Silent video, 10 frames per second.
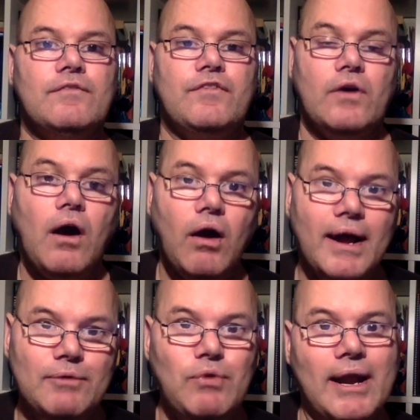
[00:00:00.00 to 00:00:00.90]
for
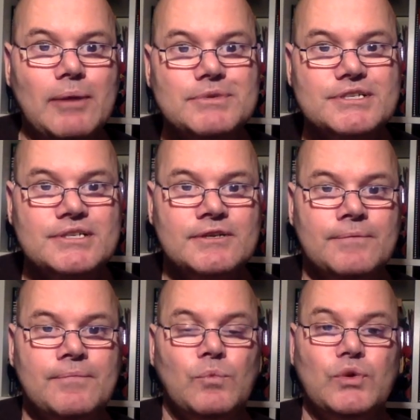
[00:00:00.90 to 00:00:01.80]
high reps
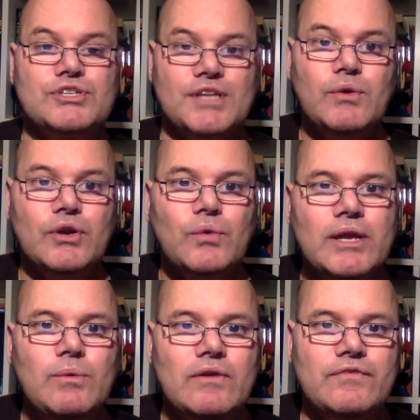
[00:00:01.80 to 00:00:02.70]
which I don't
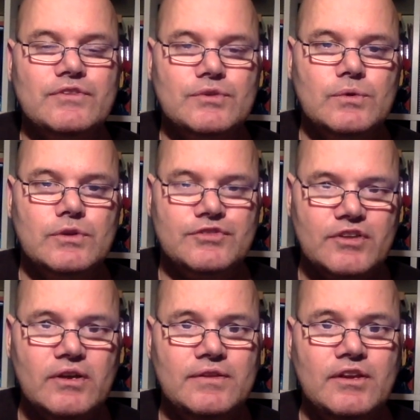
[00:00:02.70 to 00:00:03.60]
agree with to a
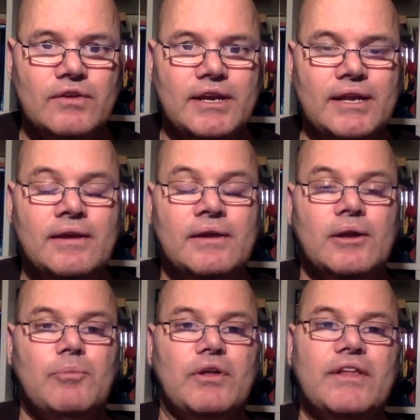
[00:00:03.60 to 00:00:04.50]
certain degree,
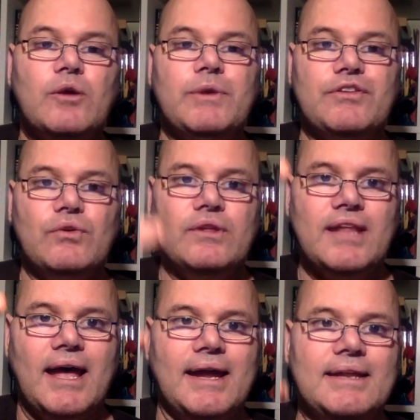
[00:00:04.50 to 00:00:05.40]
but they'll be doing
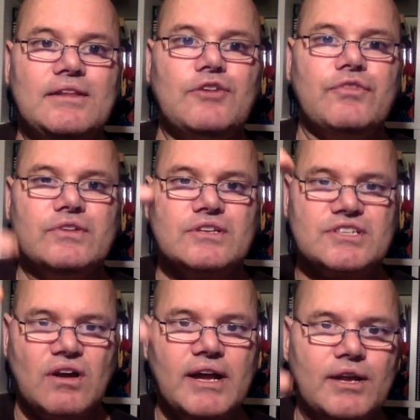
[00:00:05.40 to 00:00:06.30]
that in different
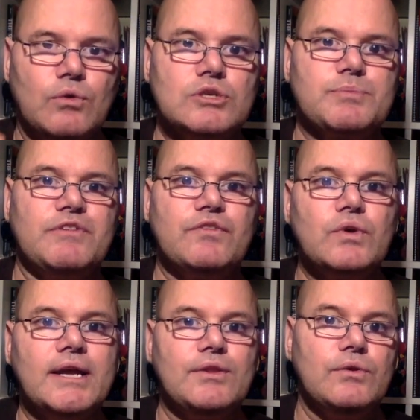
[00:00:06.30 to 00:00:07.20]
cycles
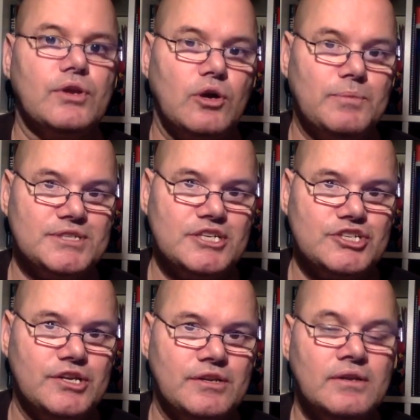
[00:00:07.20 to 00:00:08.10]
before they do the
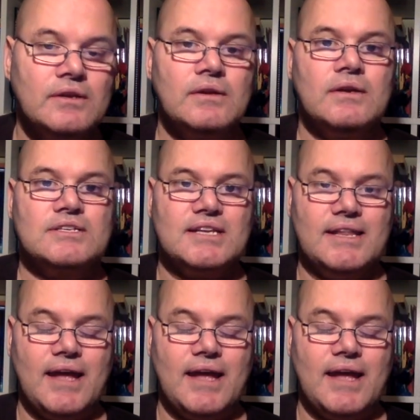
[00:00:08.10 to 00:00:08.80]
competition. So then